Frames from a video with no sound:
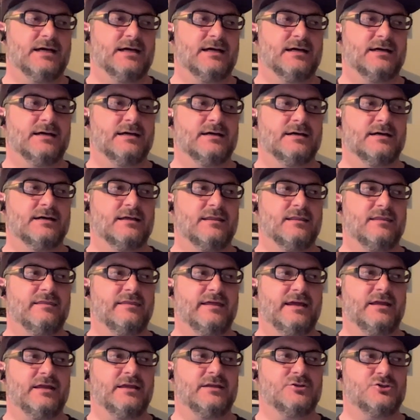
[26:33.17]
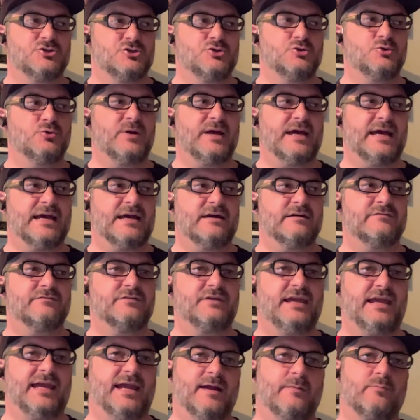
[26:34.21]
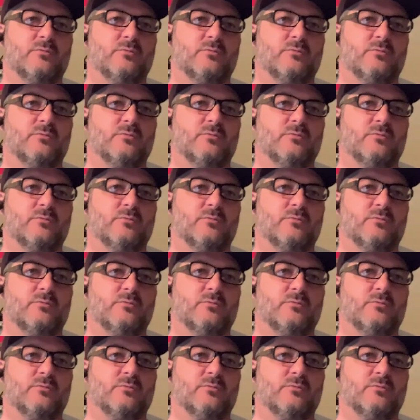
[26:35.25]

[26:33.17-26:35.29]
They do have